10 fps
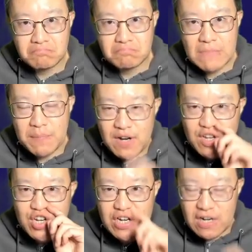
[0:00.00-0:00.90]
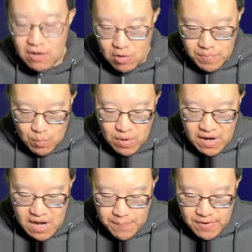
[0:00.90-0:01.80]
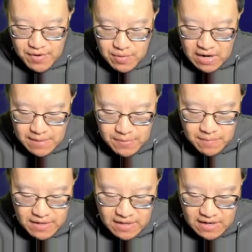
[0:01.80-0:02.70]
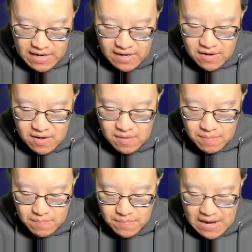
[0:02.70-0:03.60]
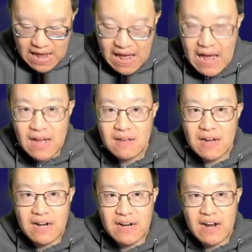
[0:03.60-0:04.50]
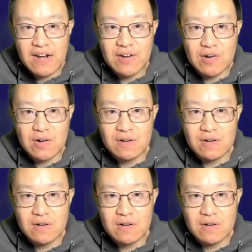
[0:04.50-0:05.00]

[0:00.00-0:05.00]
I'm going to cheat a little bit. What happened if you type something like blah and hit enter?